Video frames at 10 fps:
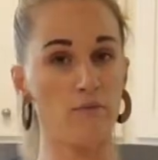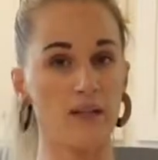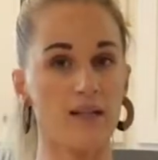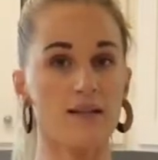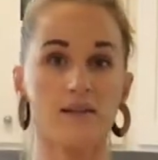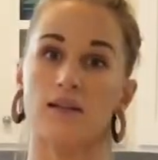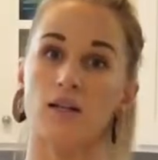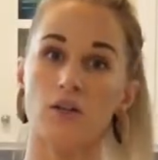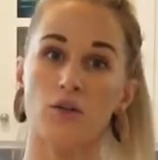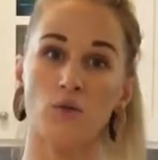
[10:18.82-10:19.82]
minutes
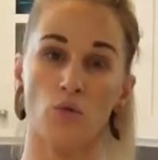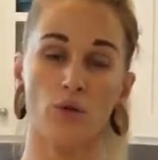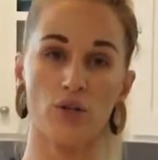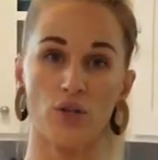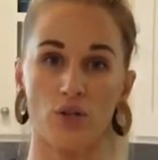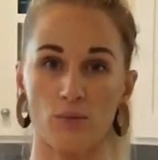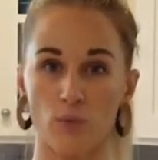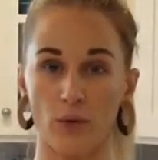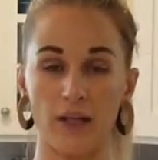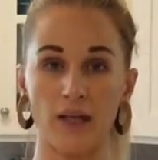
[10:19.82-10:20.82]
until the water is
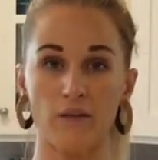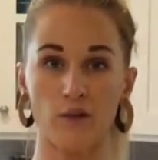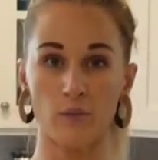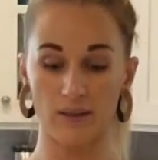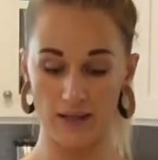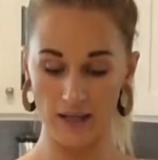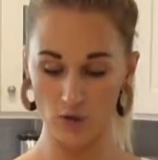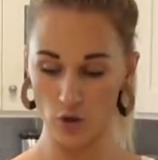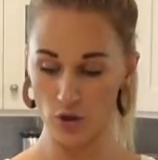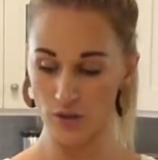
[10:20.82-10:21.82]
boiling for the
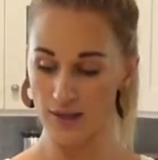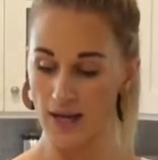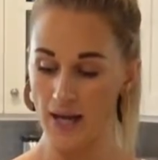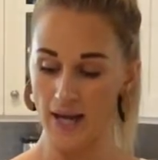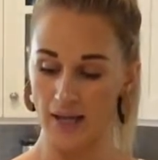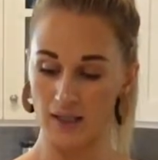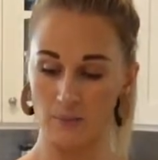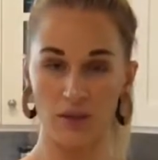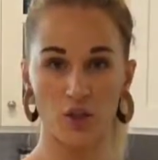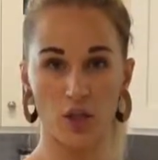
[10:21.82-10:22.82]
potatoes, and then
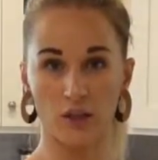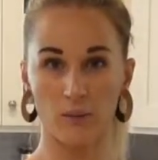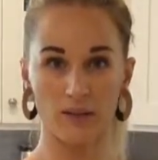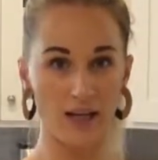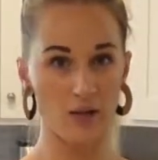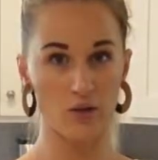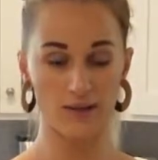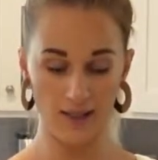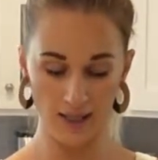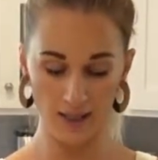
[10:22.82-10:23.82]
I'm going to chuck the potatoes
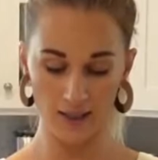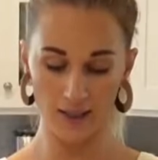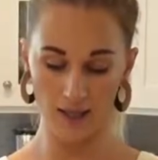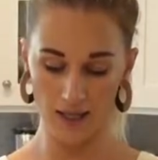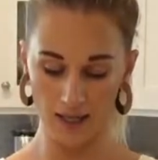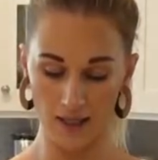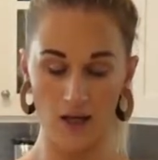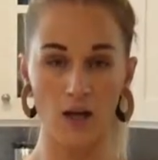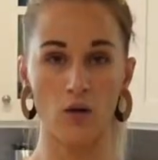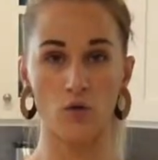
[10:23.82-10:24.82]
in, and
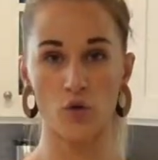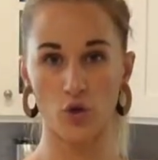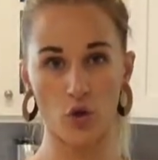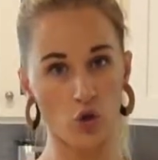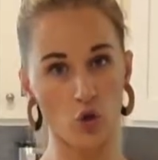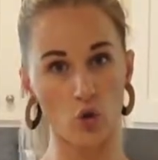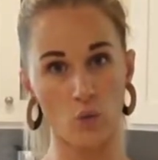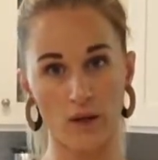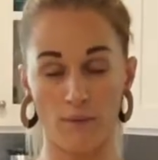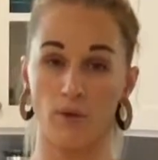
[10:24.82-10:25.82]
I'll show you
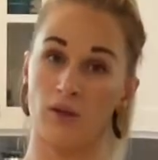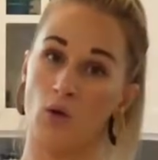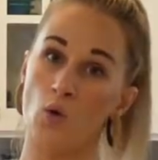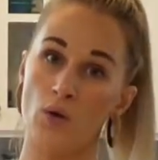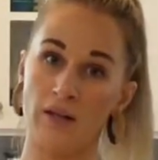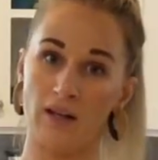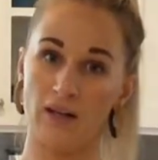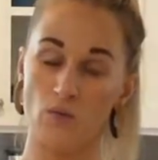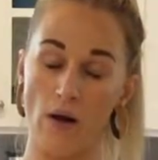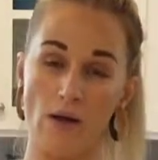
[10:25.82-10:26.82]
when I put the corn in
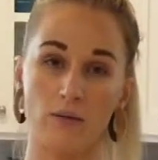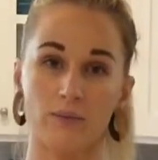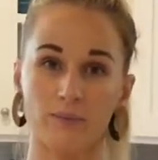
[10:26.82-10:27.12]
as well.